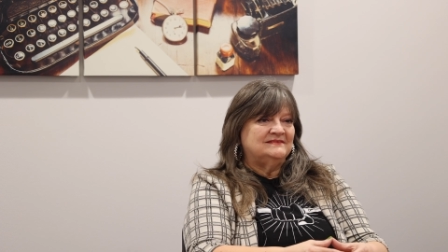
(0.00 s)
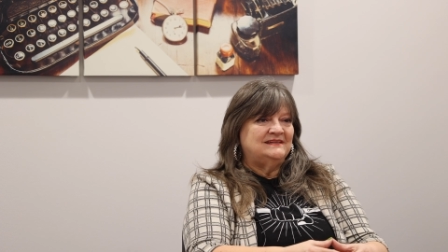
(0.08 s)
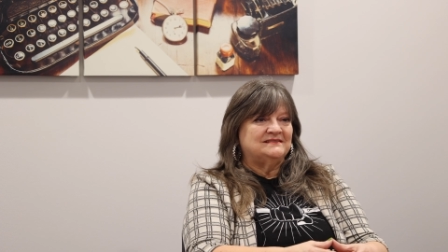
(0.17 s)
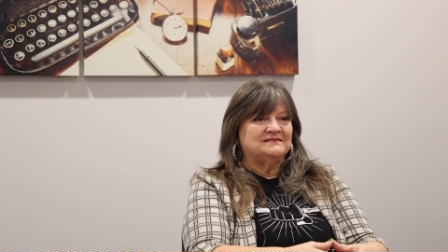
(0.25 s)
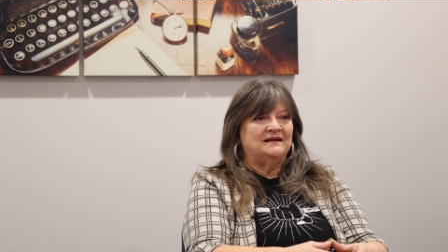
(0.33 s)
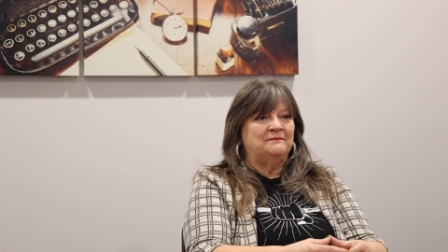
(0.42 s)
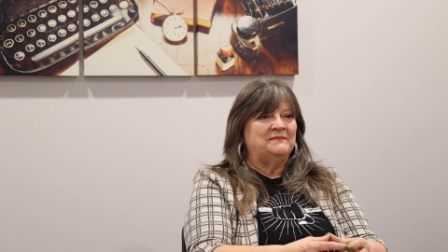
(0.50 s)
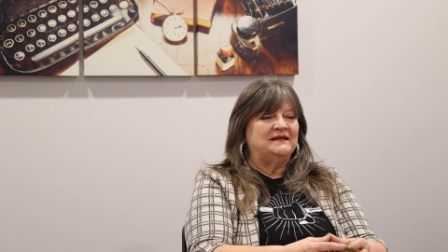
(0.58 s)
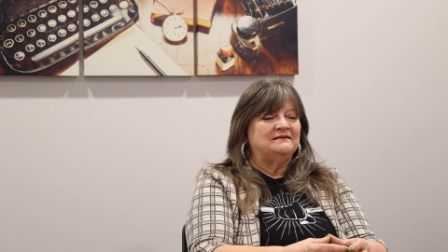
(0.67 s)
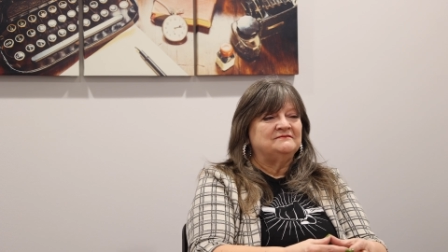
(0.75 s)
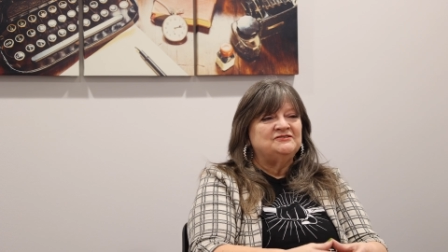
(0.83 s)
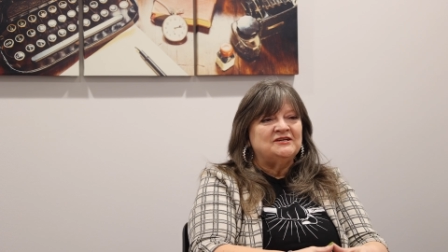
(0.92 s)
It's not
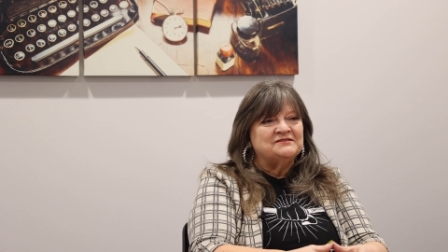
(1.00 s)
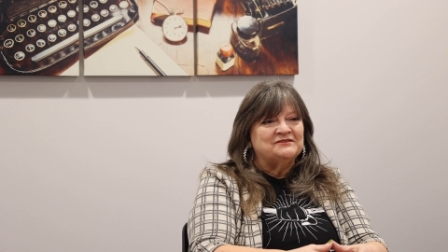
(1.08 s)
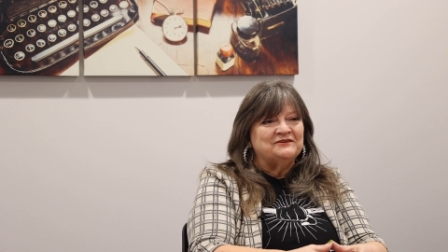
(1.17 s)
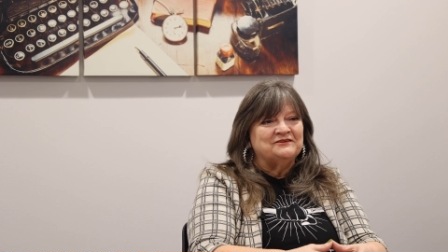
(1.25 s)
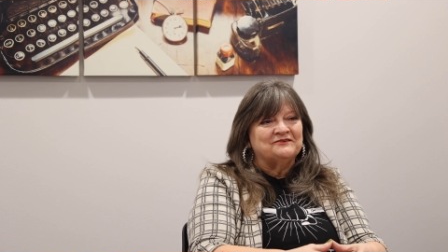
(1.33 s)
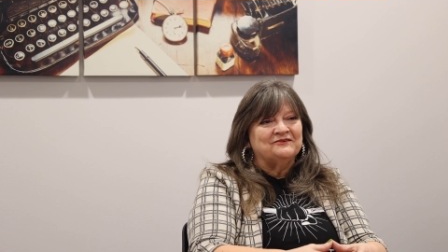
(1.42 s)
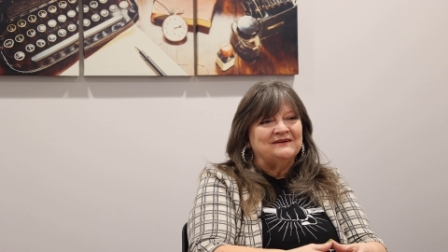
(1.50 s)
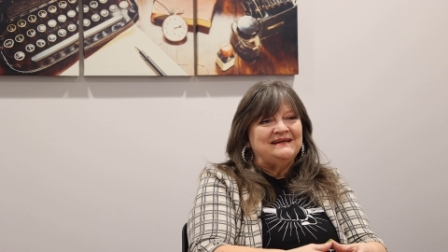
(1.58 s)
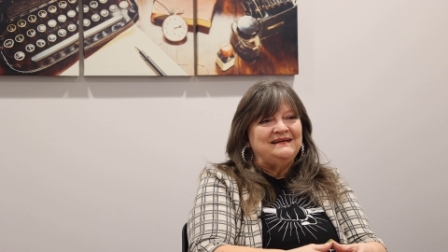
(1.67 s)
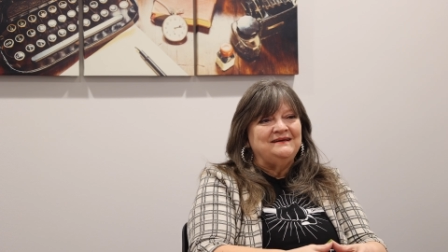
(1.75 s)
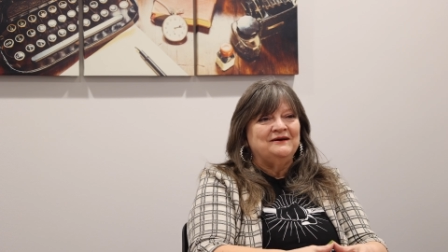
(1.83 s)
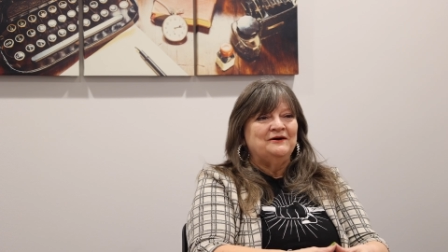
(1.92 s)
been just a
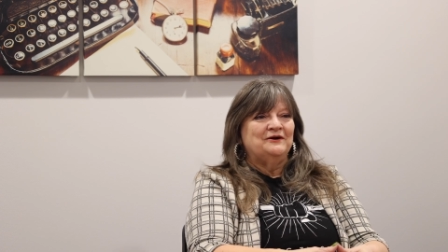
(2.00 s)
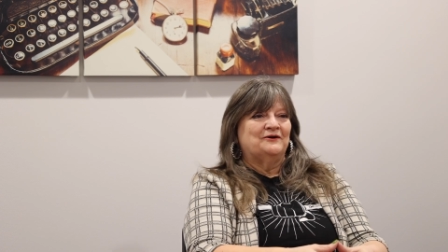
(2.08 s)
degree,